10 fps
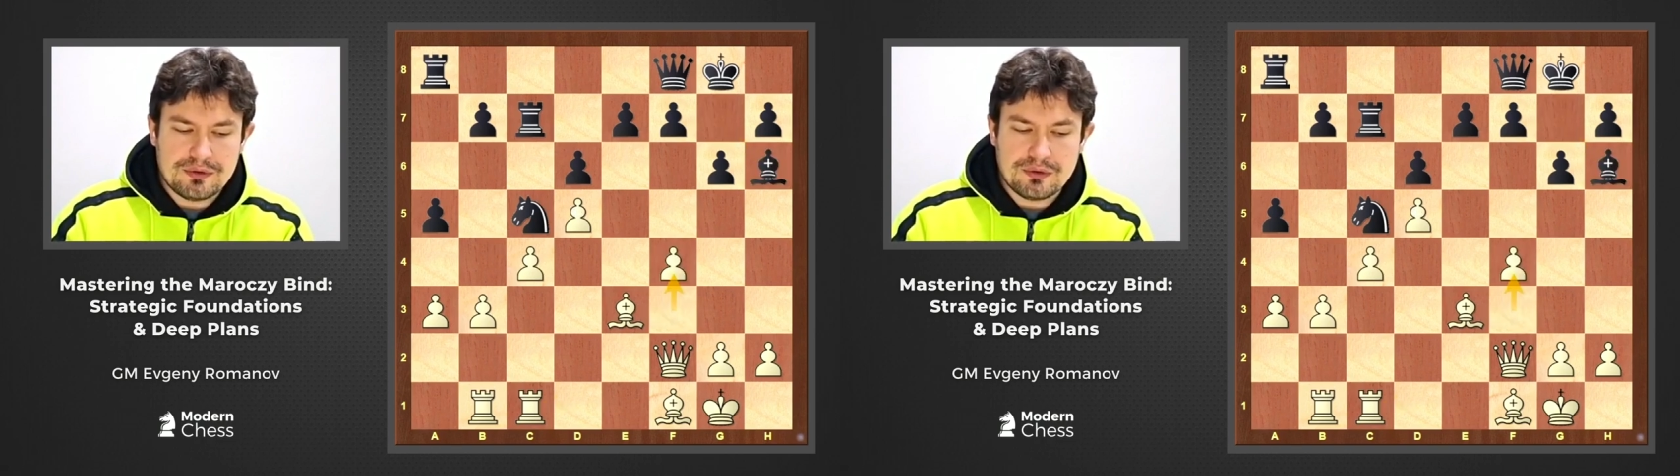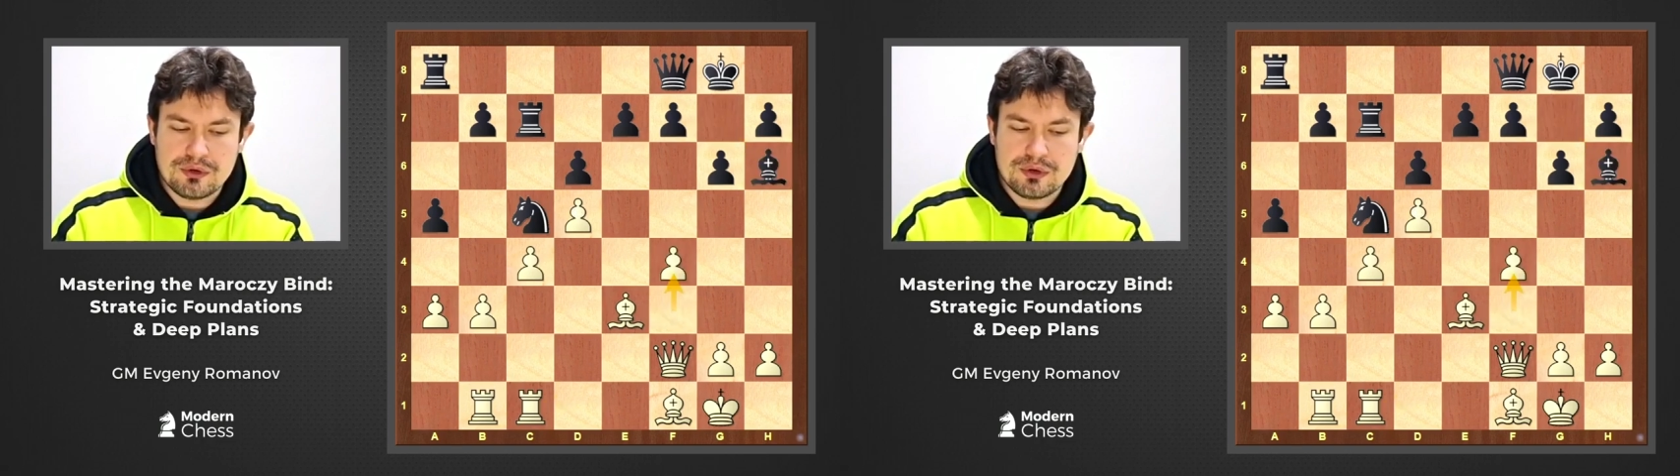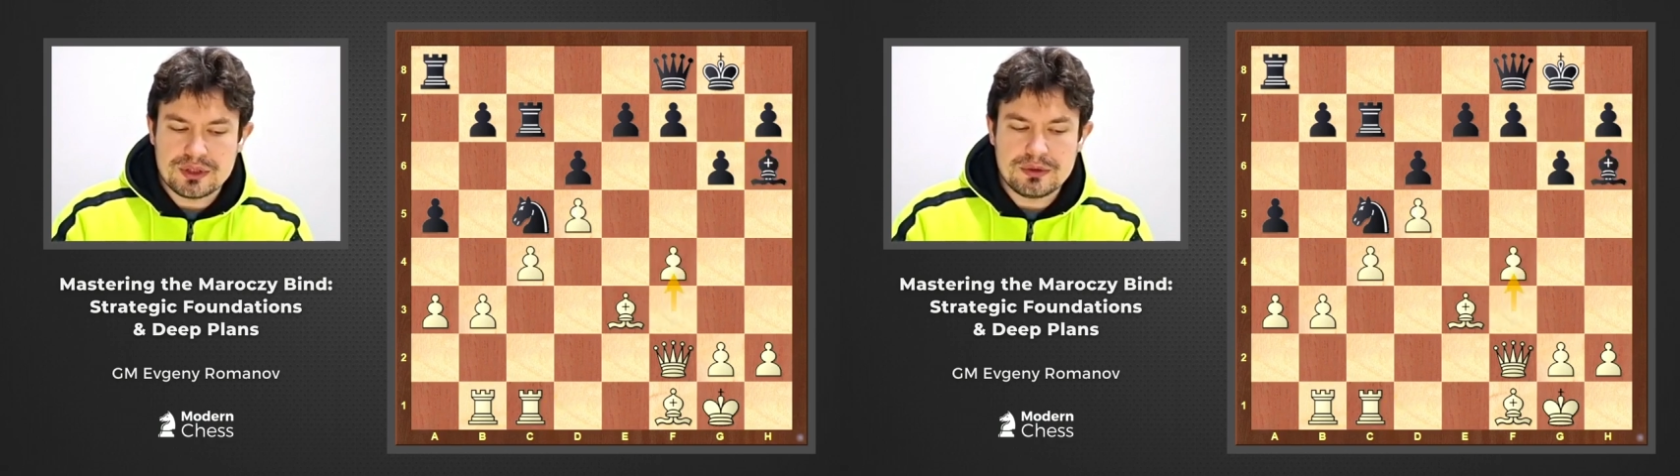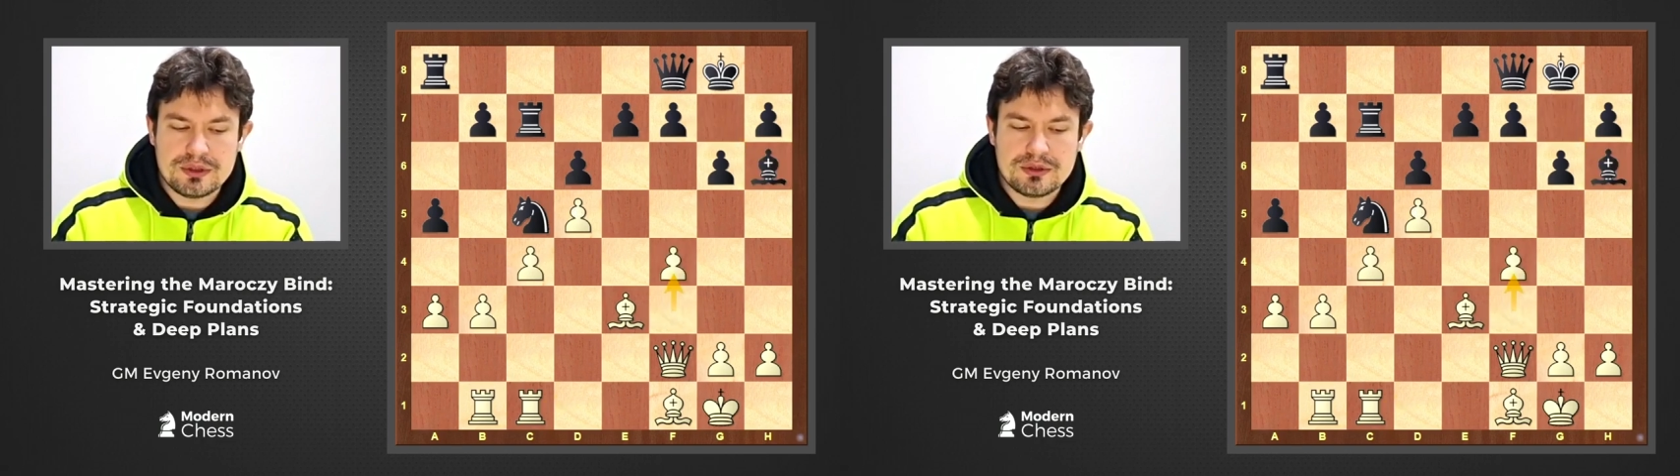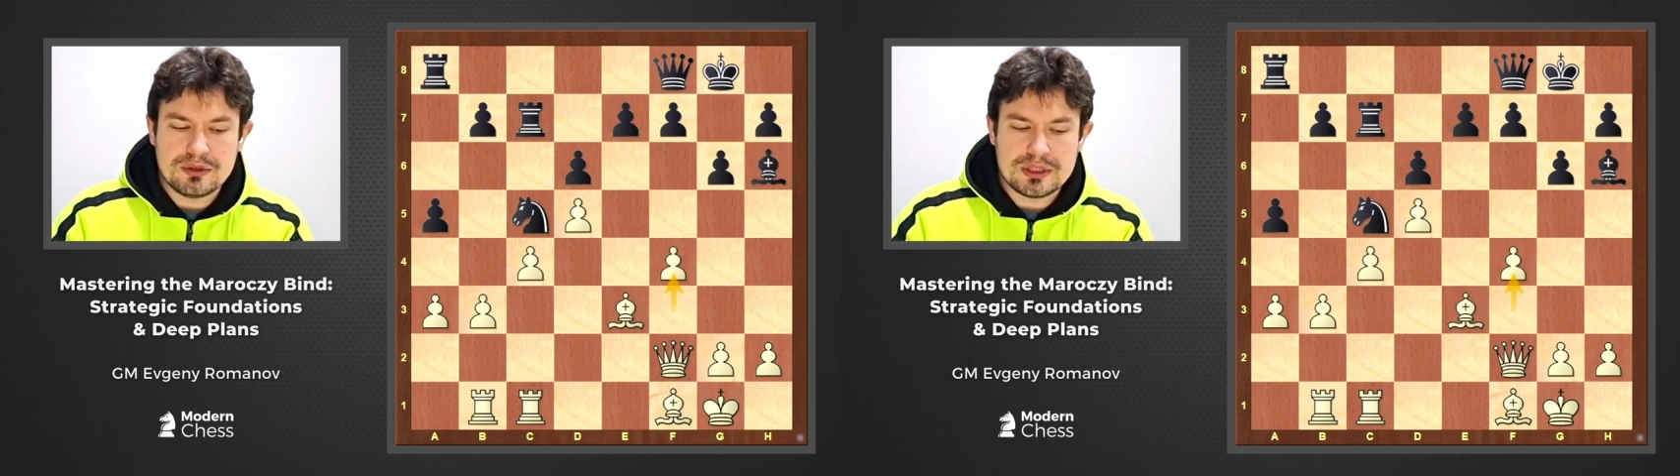Of course, we do
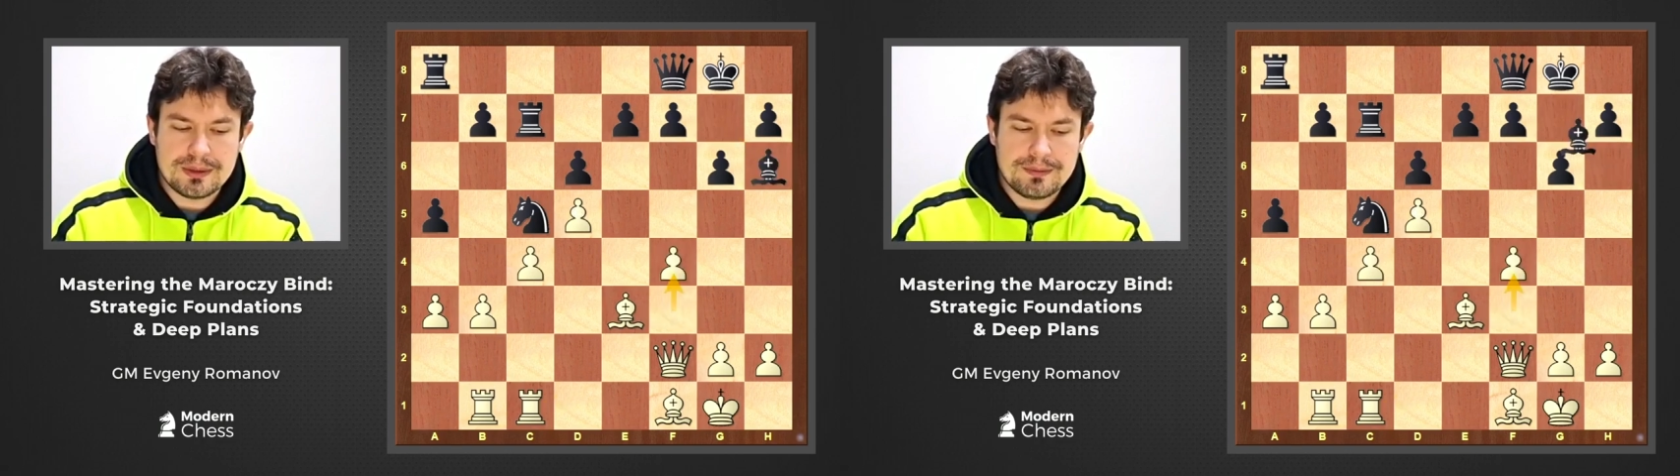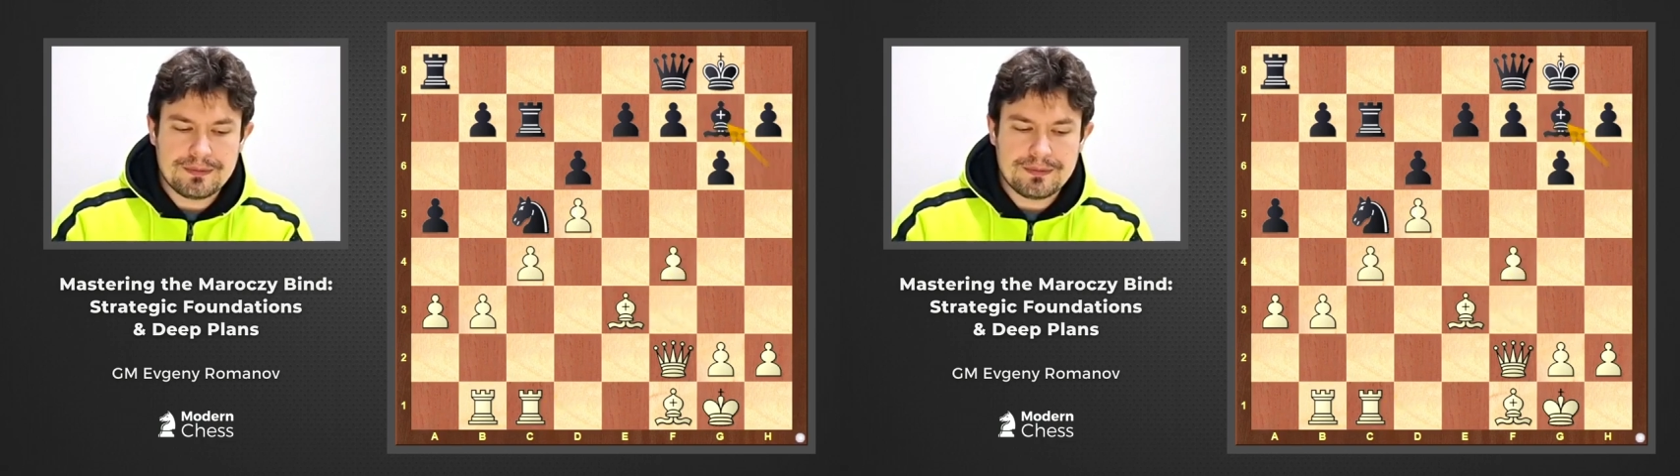not